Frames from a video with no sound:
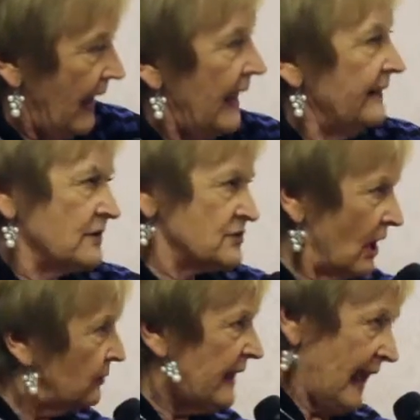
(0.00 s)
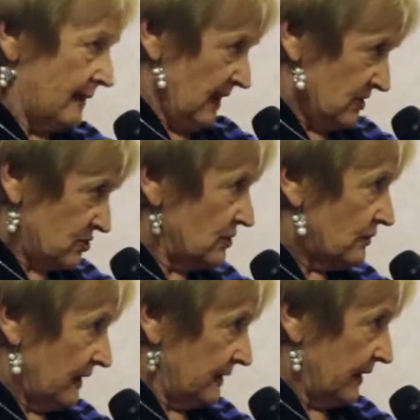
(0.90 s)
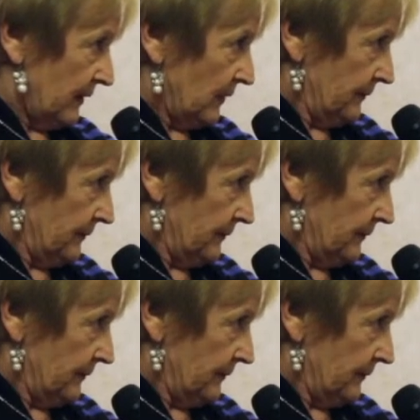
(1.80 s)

and there's no damage you can do."